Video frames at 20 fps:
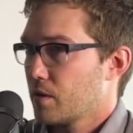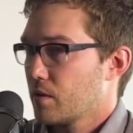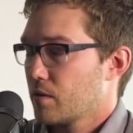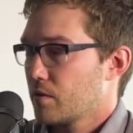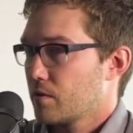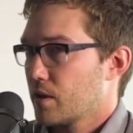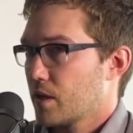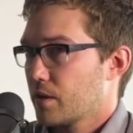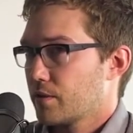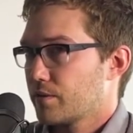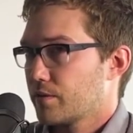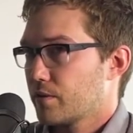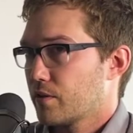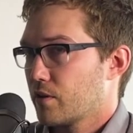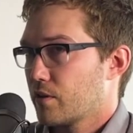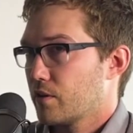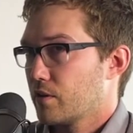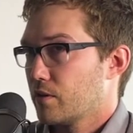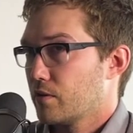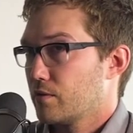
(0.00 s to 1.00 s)
That
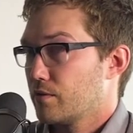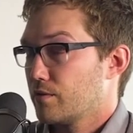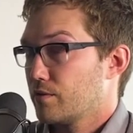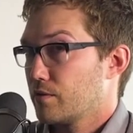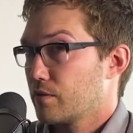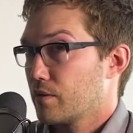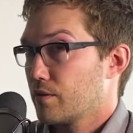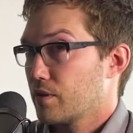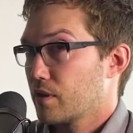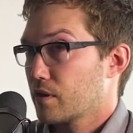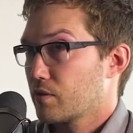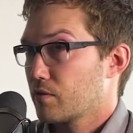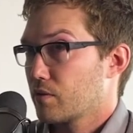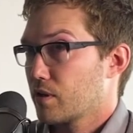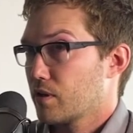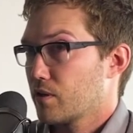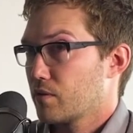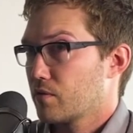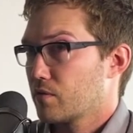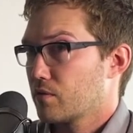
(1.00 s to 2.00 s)
started, I think,
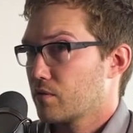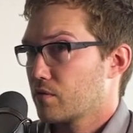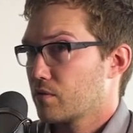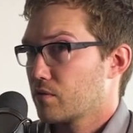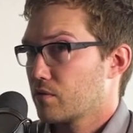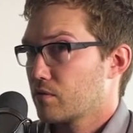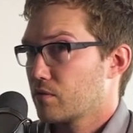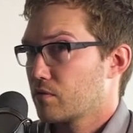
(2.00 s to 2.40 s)
around